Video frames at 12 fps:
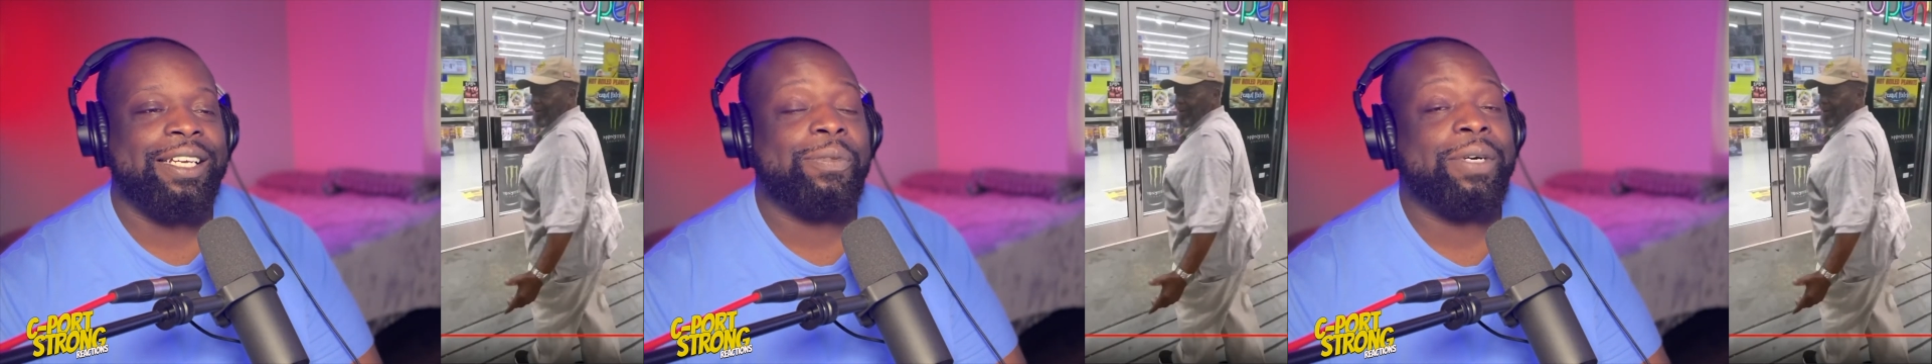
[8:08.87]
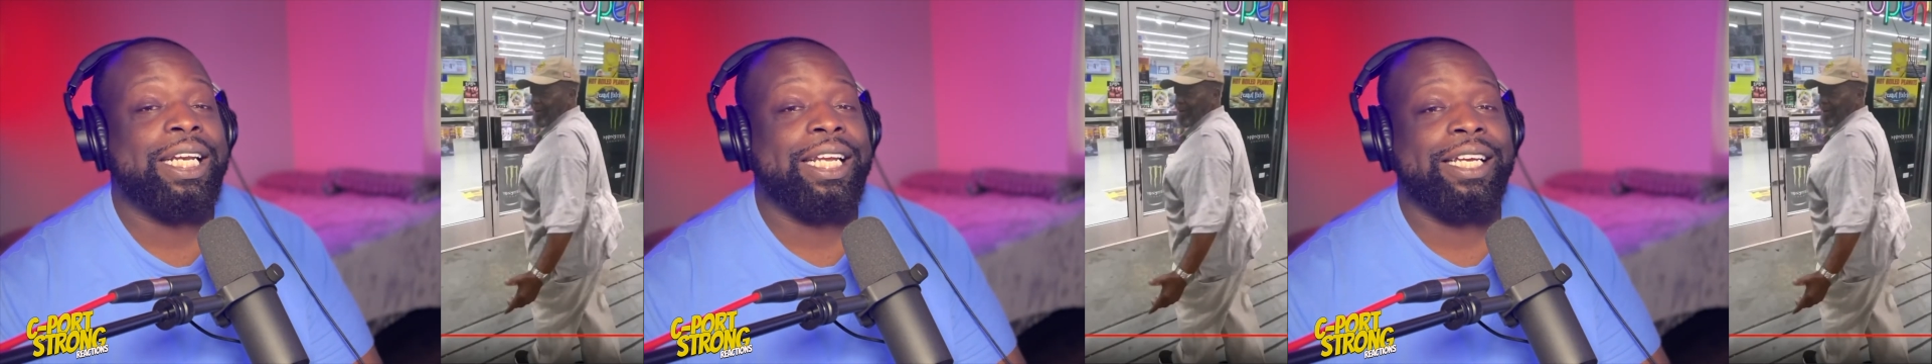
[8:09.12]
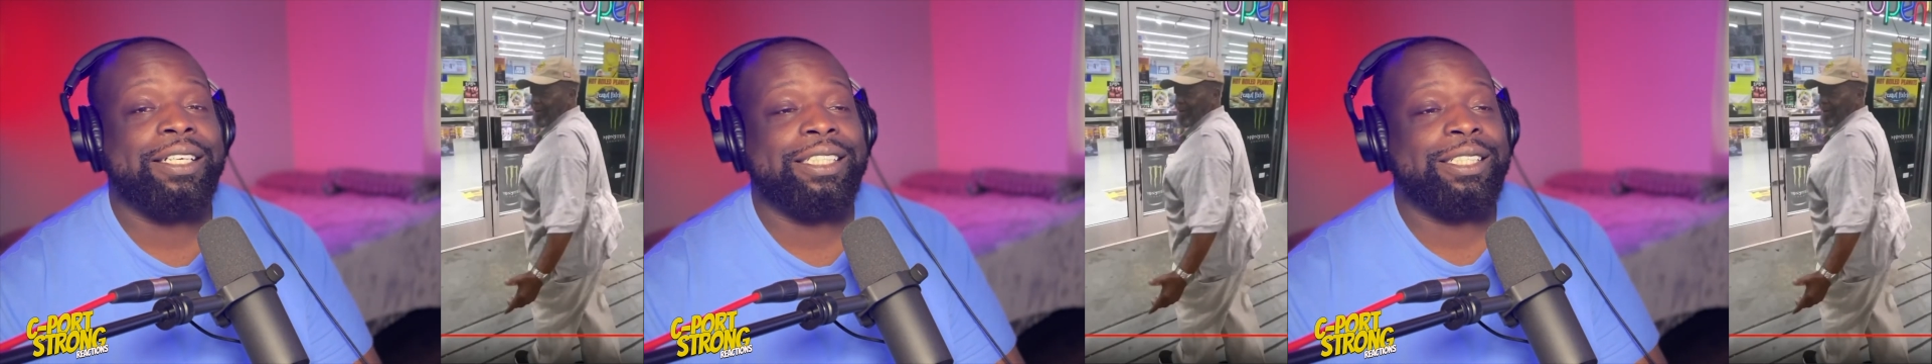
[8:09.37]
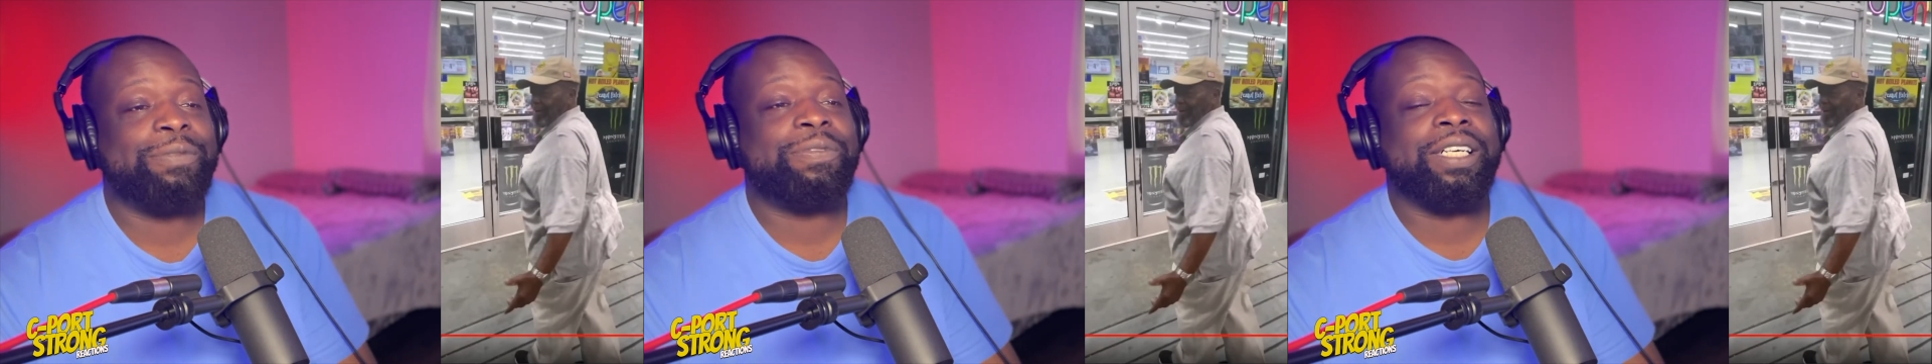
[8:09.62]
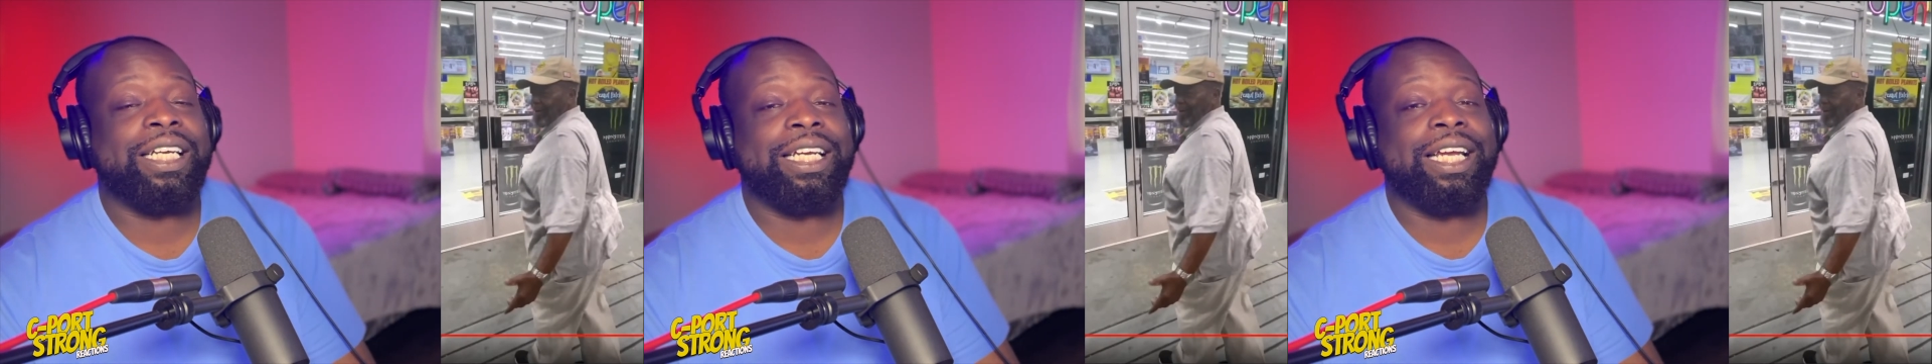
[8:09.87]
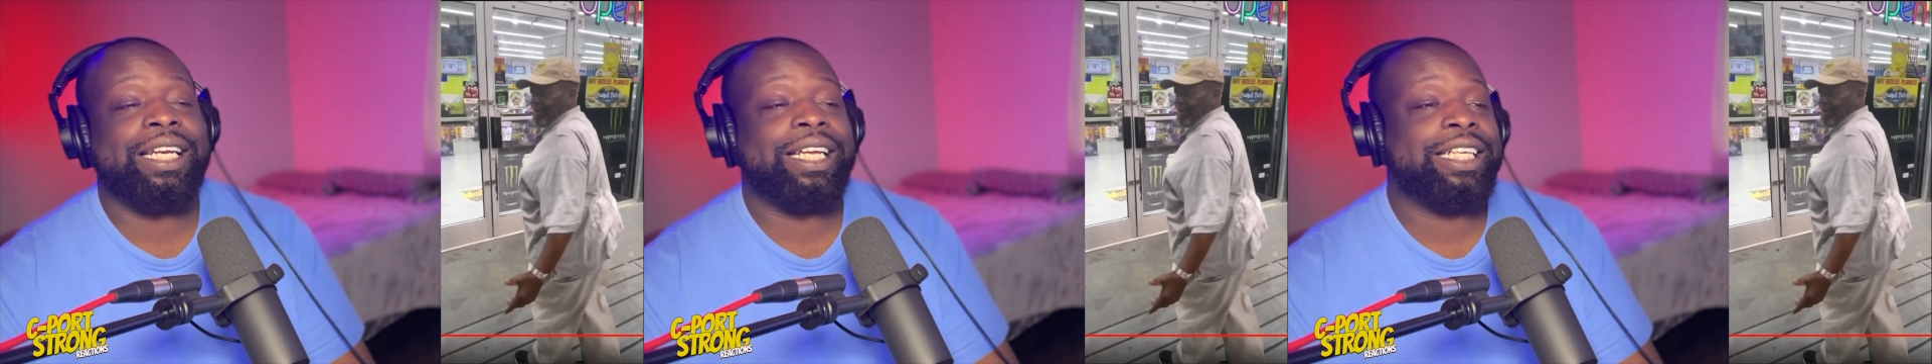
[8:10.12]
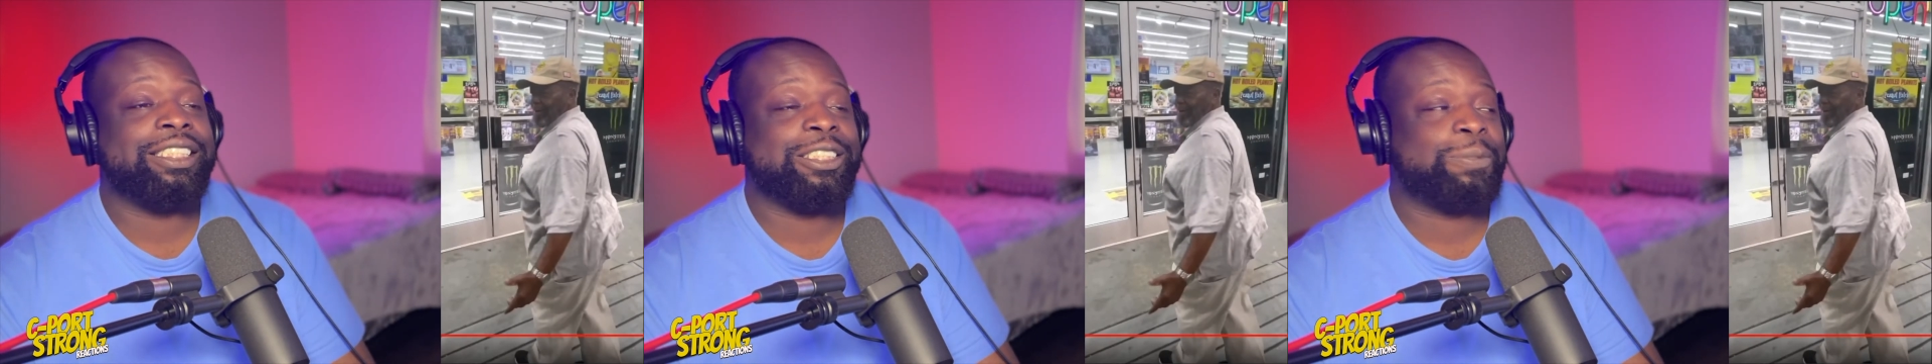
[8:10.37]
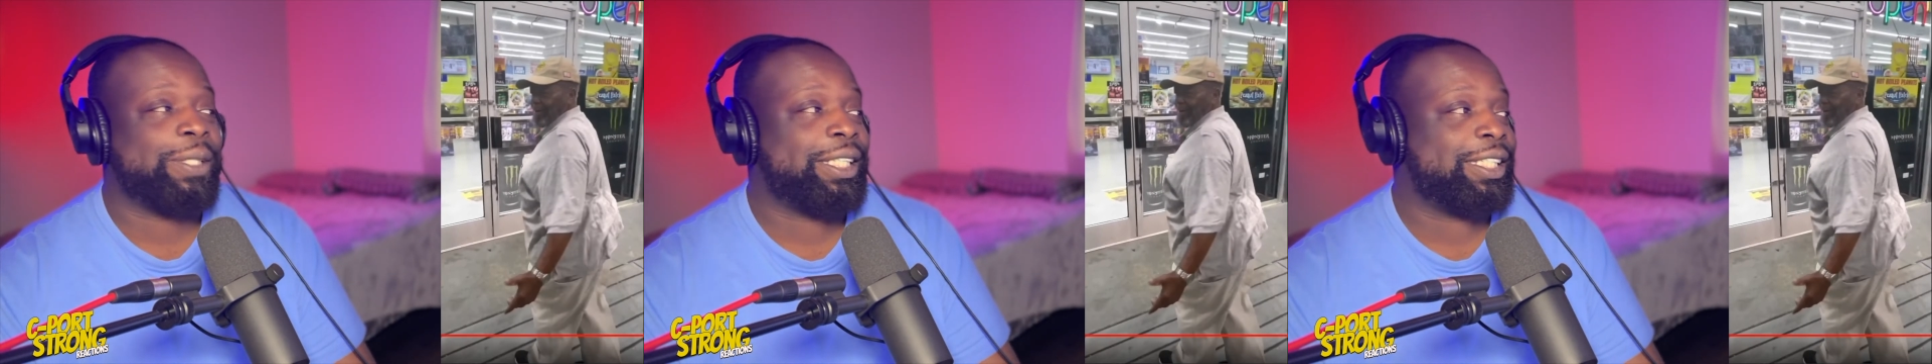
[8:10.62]
where the hell did the fucking guy that Ace of
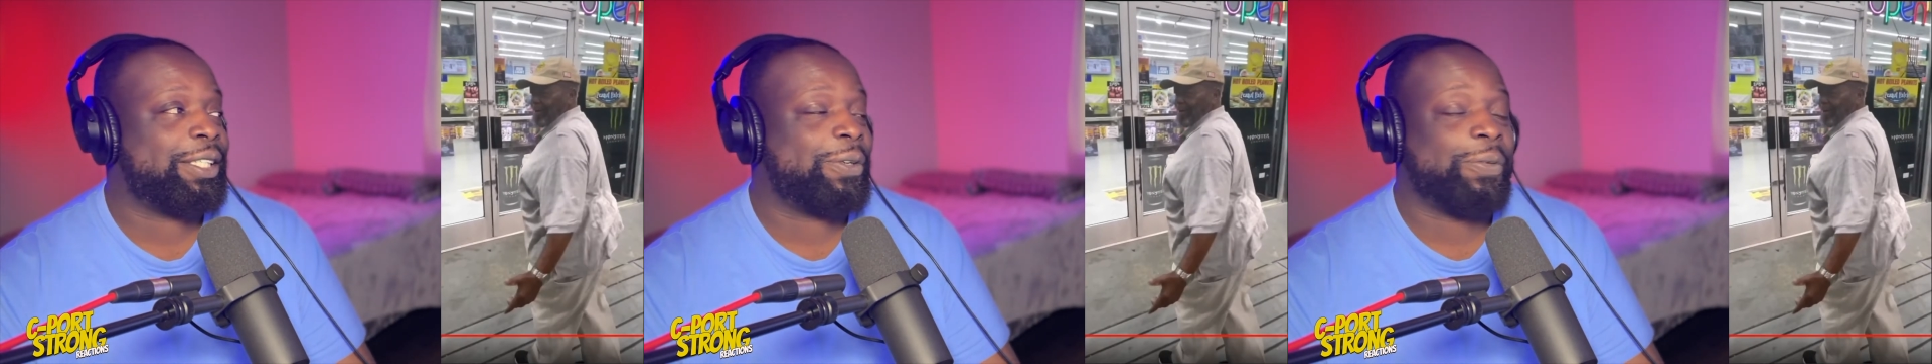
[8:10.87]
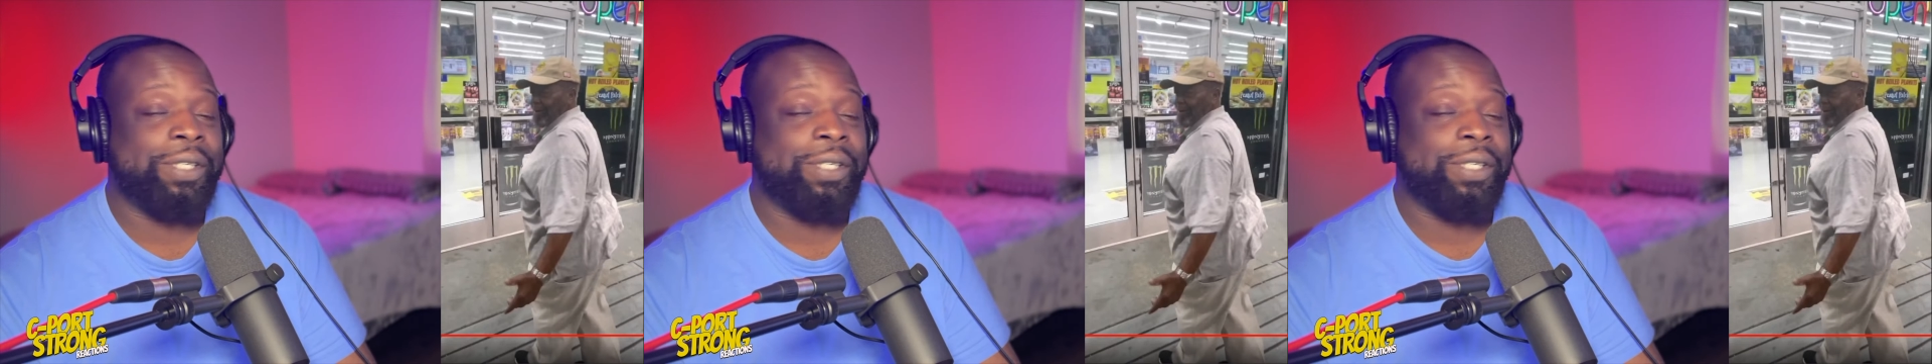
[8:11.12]
Spades go?